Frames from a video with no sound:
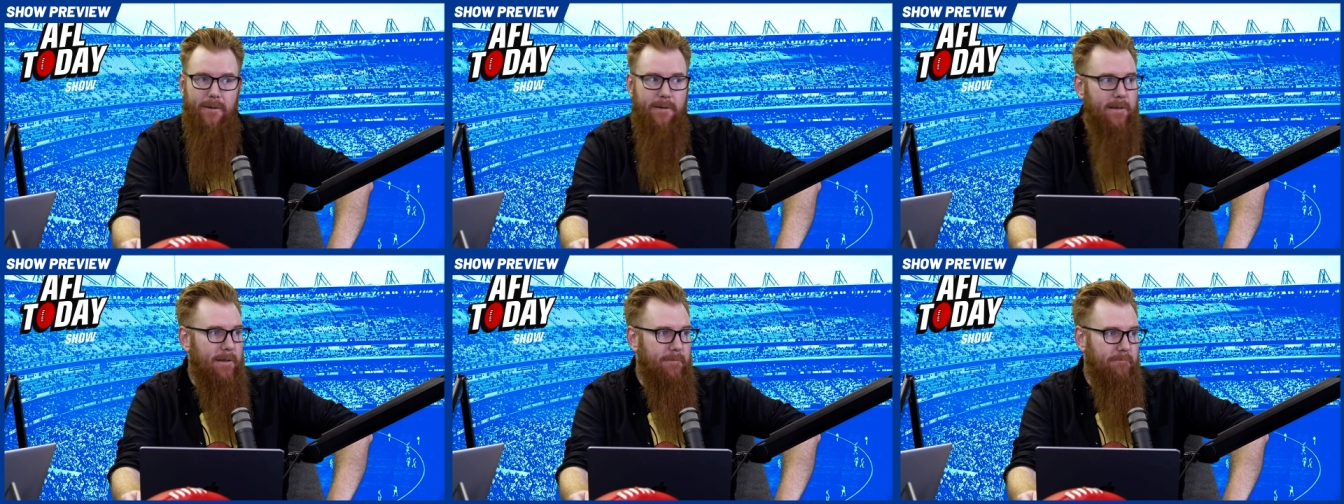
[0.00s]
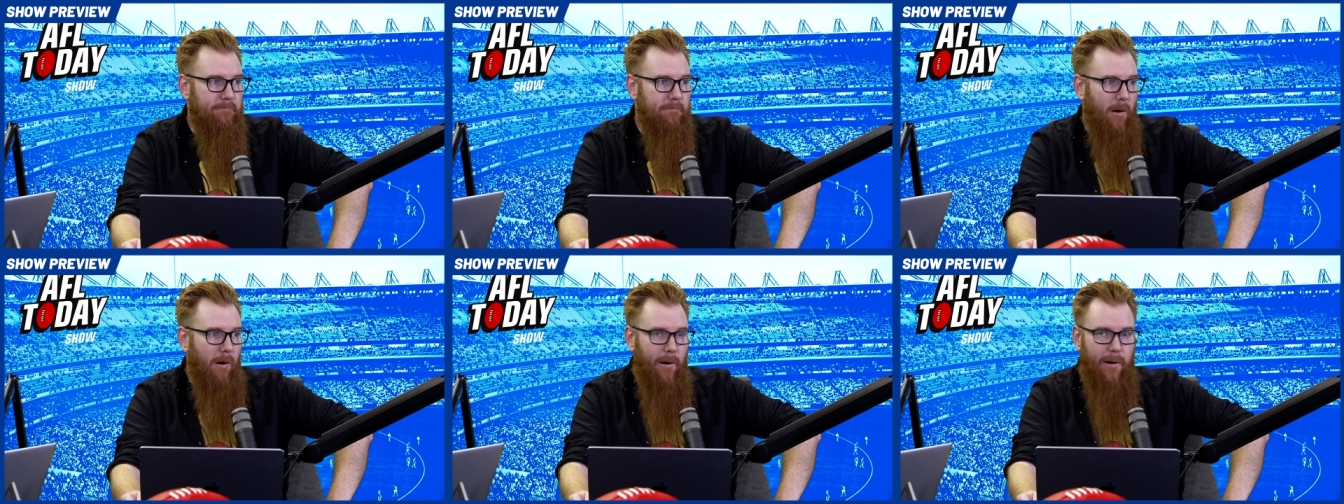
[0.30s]
it
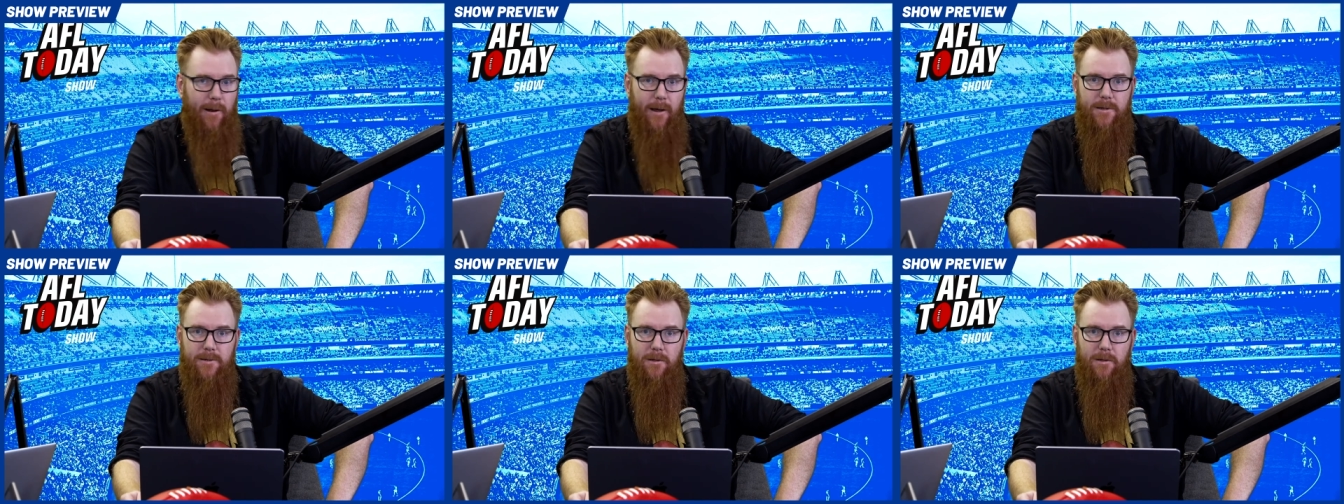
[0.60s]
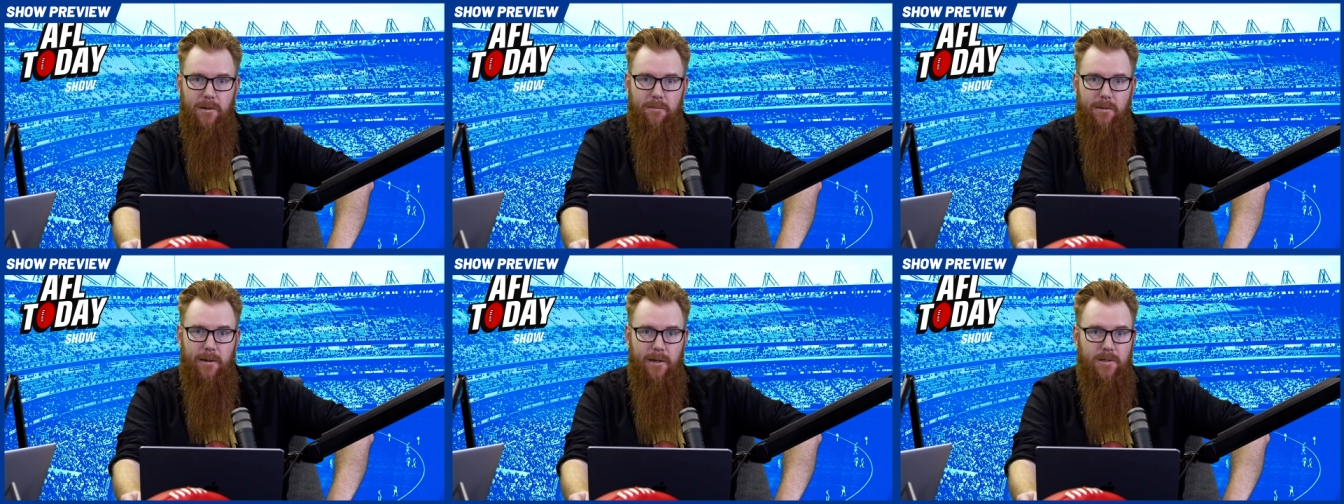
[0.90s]
might
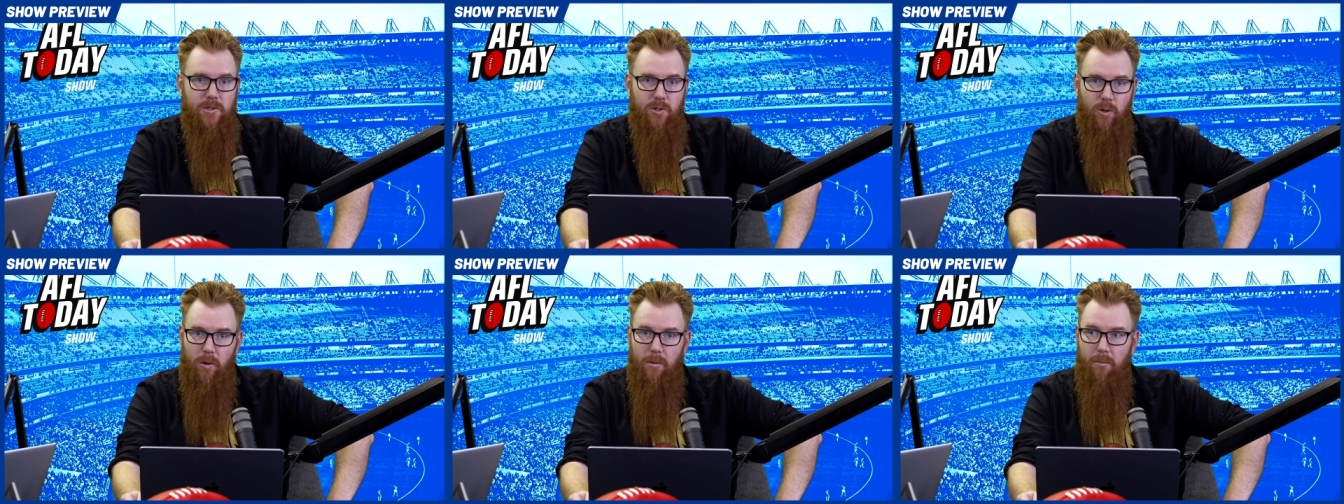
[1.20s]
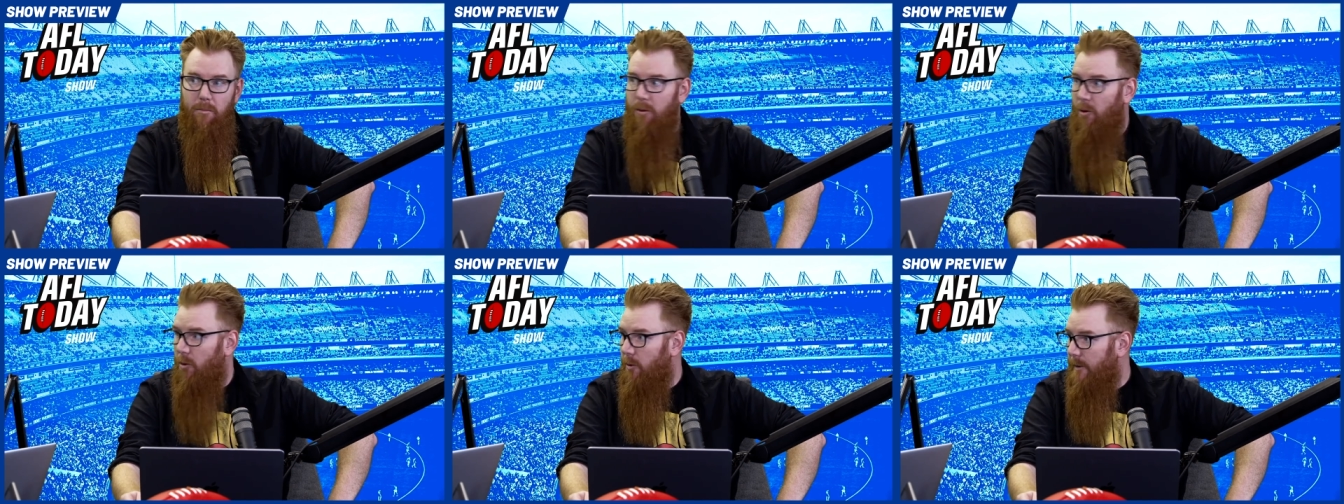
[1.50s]
actually be
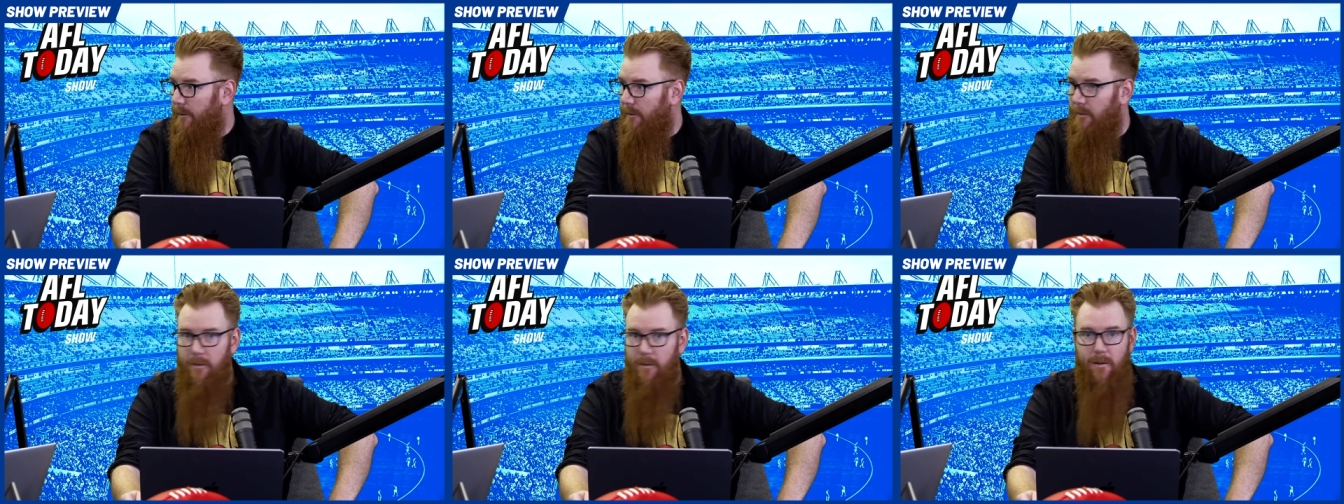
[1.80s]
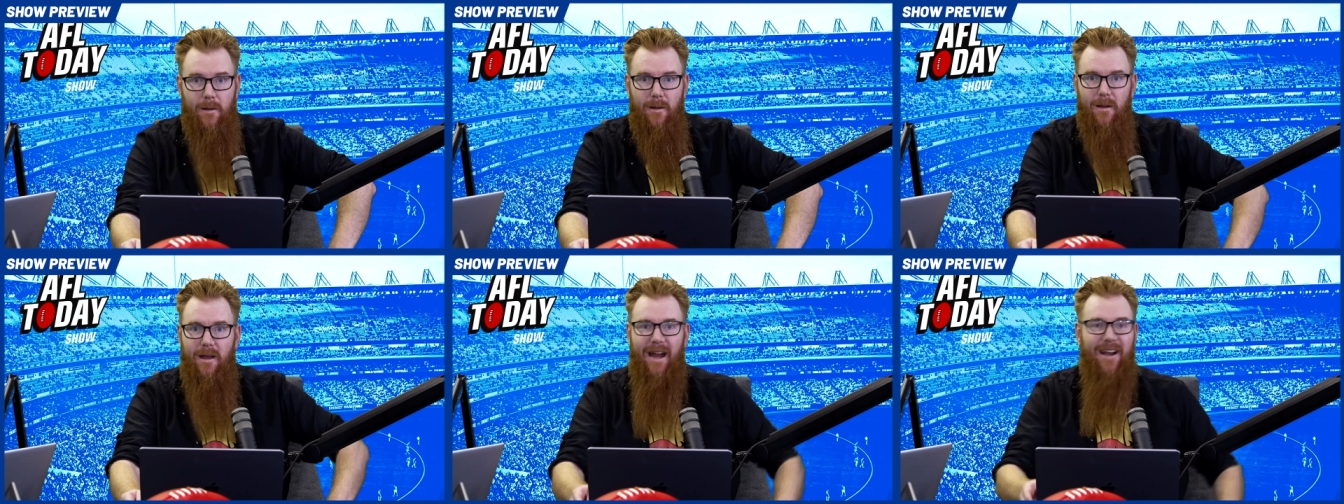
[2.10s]
Jordan Boyd.
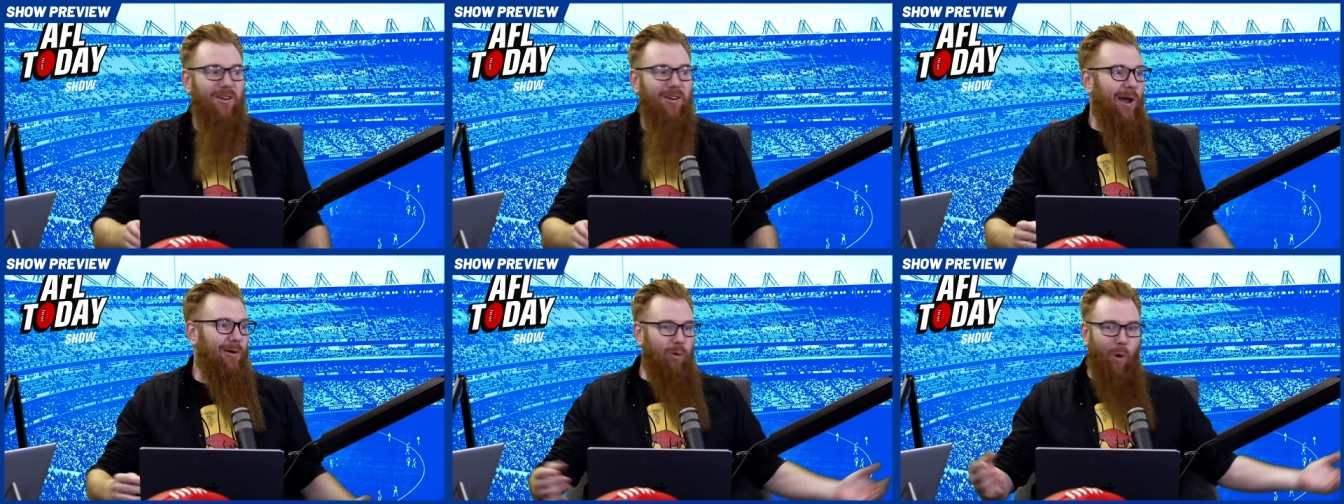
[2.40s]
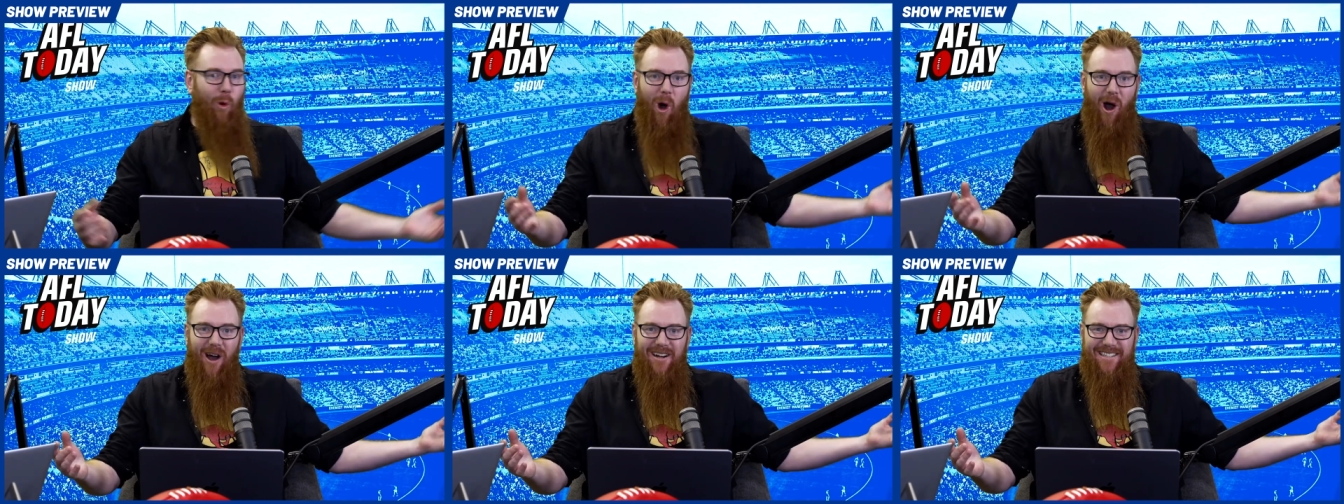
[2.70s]
And you're like, what?